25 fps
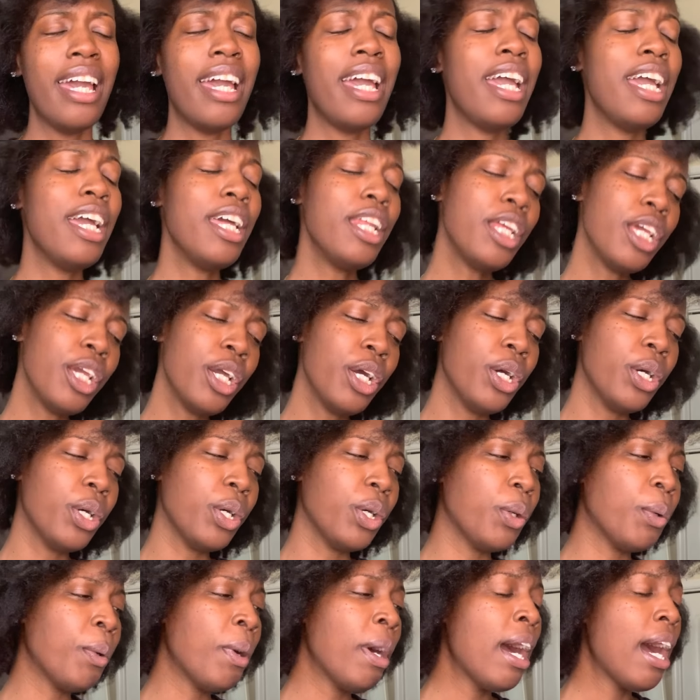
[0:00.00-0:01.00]

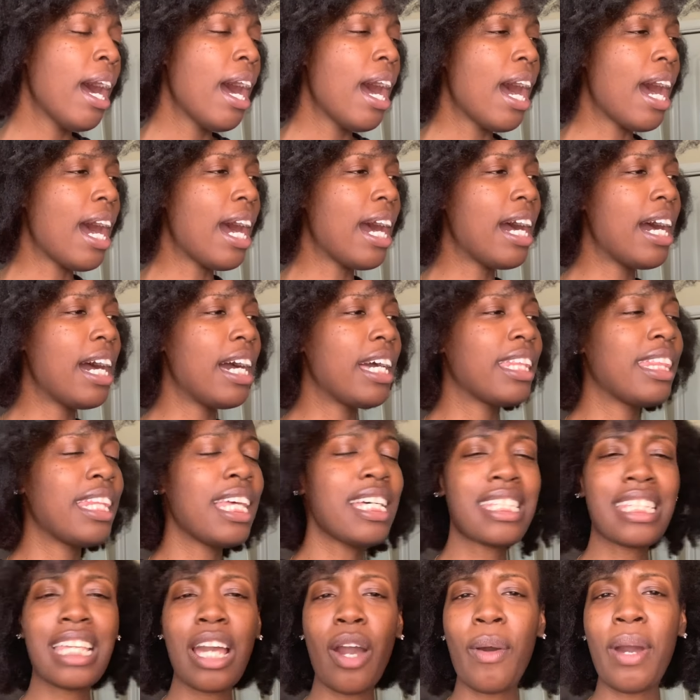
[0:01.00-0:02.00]
Anywho,
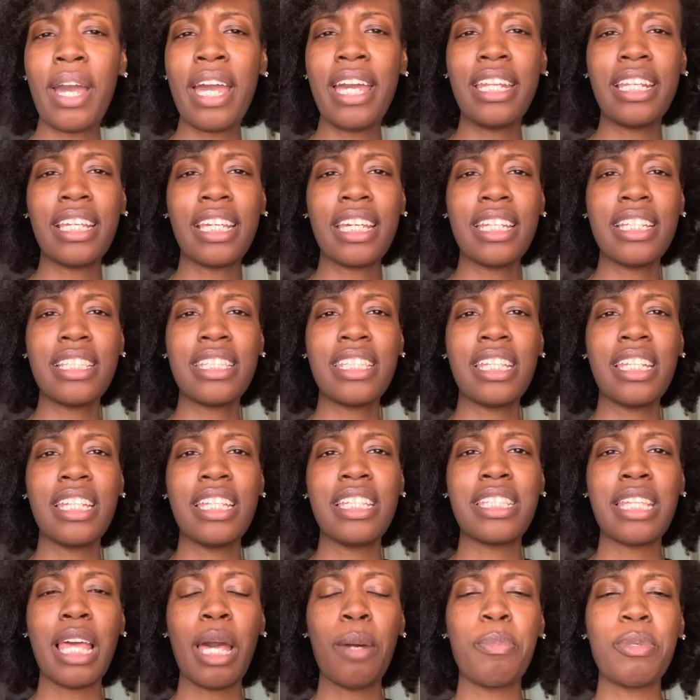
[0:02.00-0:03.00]
let's go ahead and get into
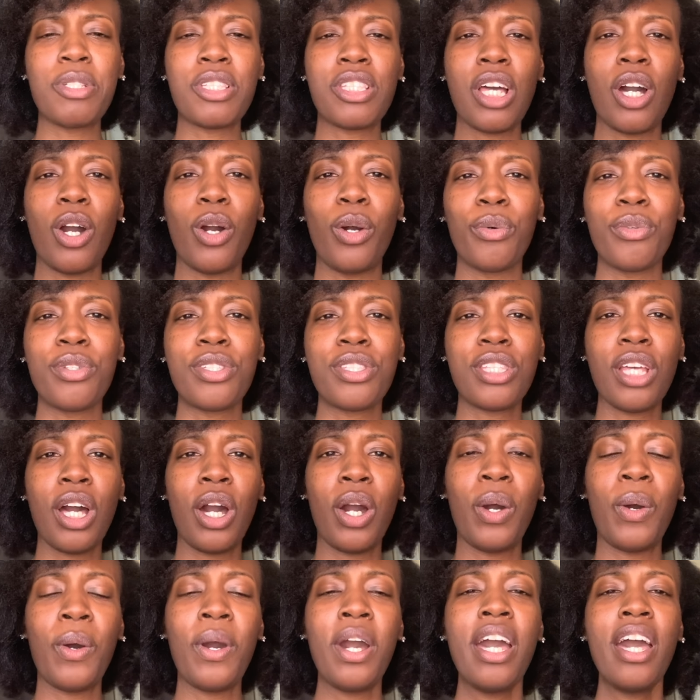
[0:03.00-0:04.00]
this episode.
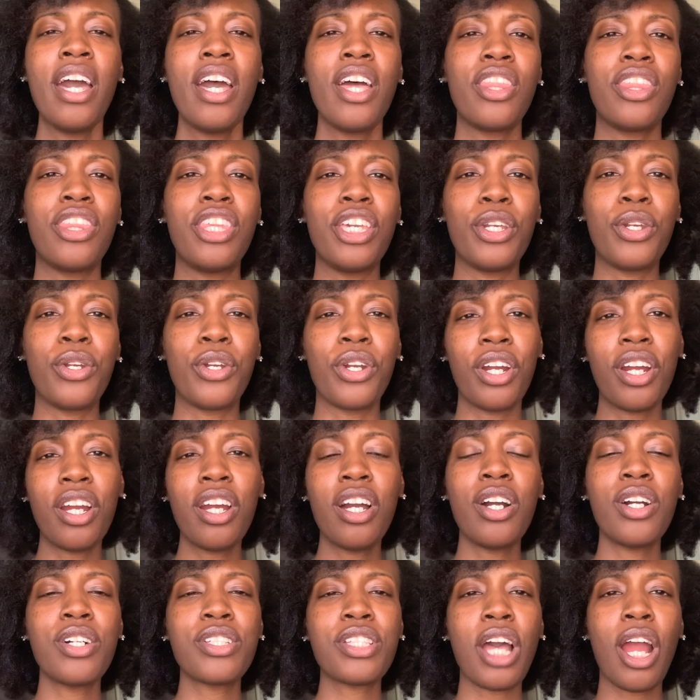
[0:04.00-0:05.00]
So the
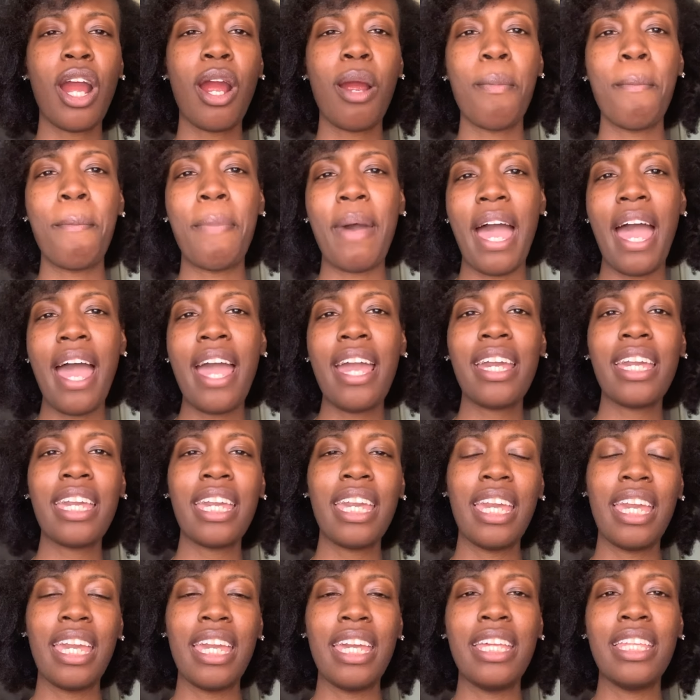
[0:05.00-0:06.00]
girls are back
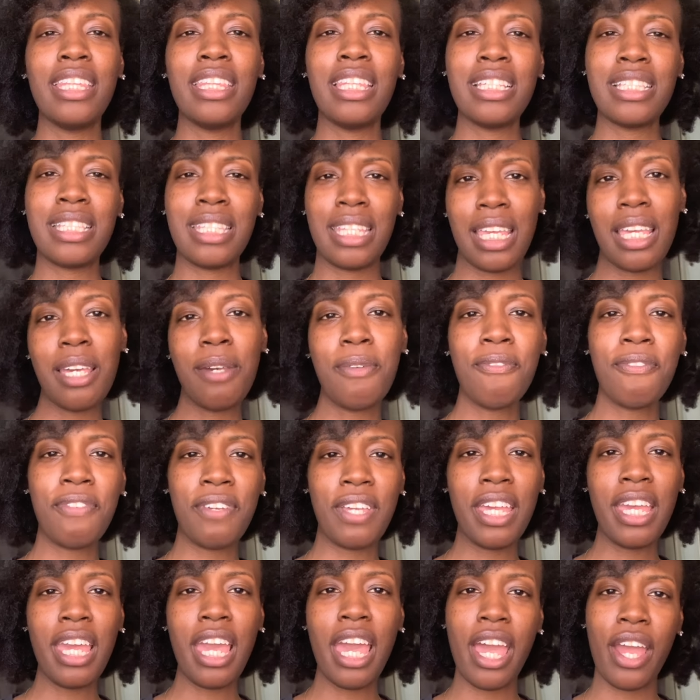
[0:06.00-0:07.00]
in the
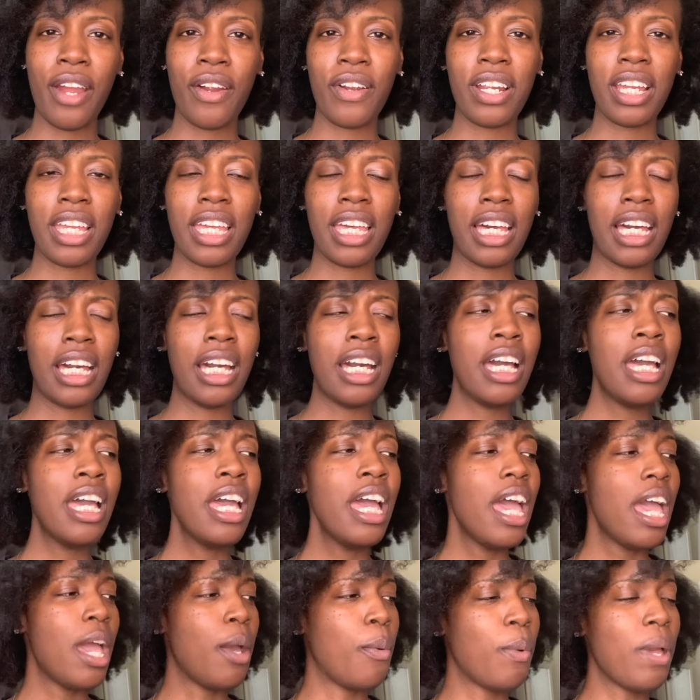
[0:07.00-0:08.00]
DMV area,
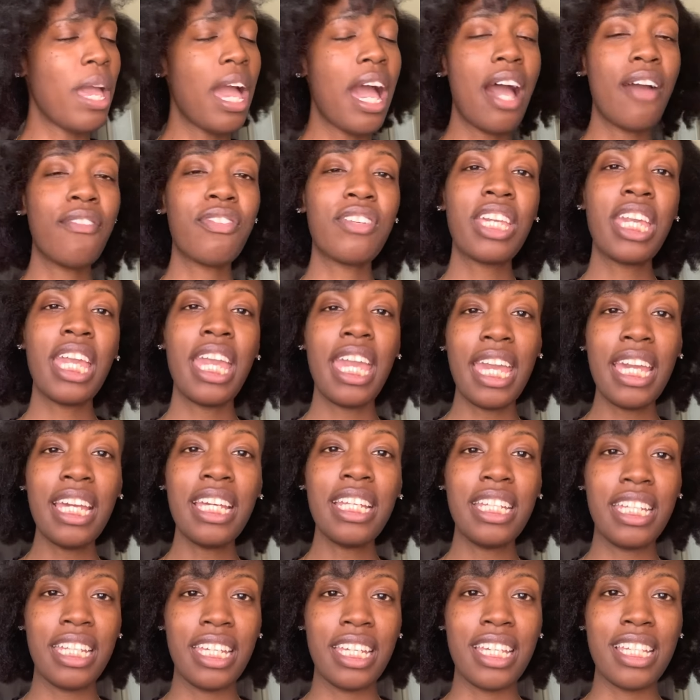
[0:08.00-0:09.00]
and we have
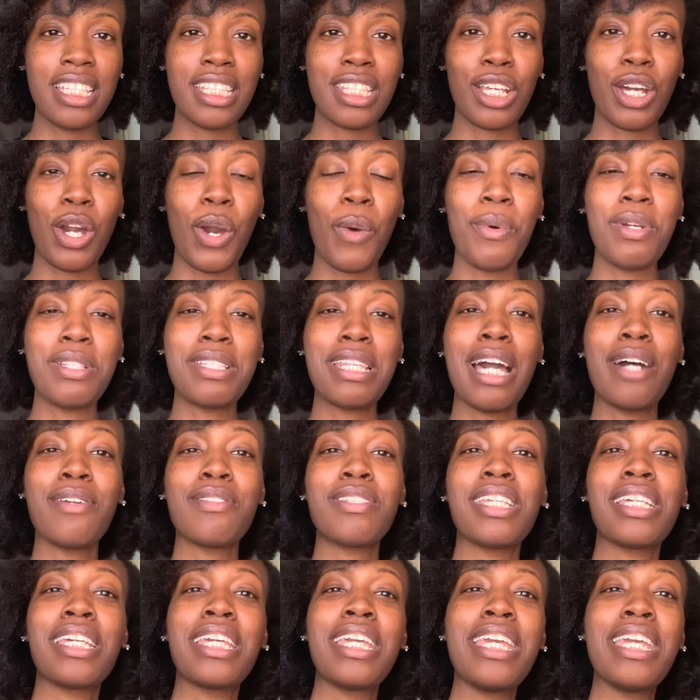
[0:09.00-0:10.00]
Candace going down
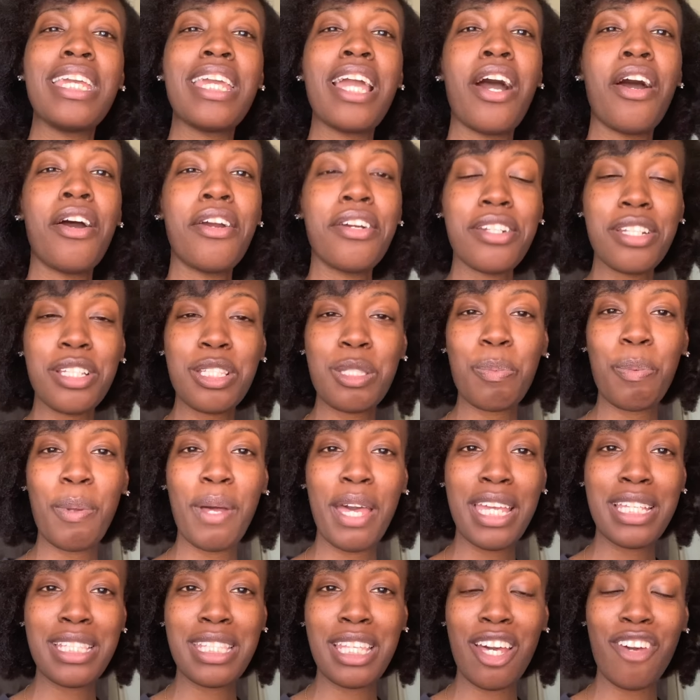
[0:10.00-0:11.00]
to Kiana's
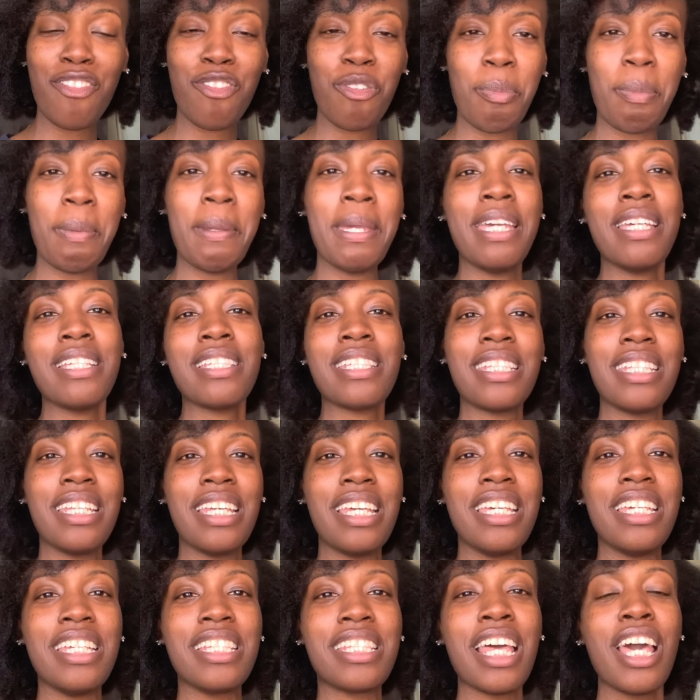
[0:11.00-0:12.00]
place of
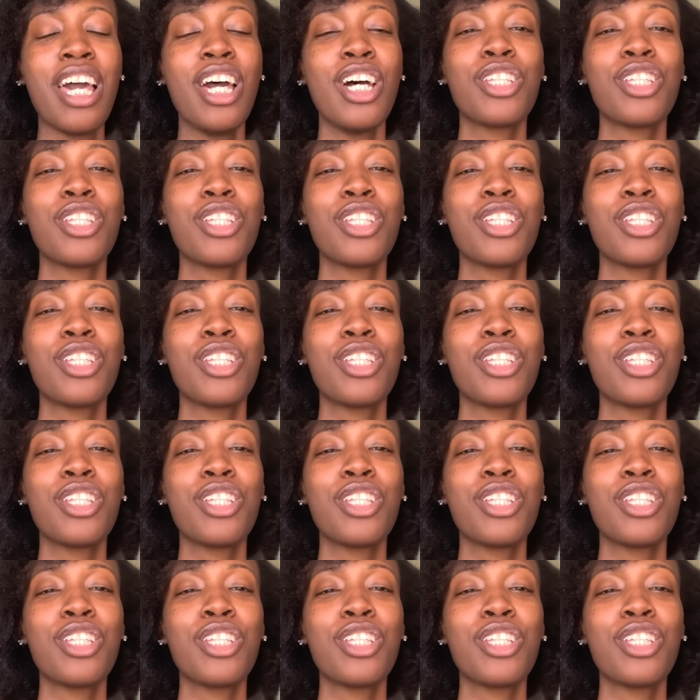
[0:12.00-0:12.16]
business.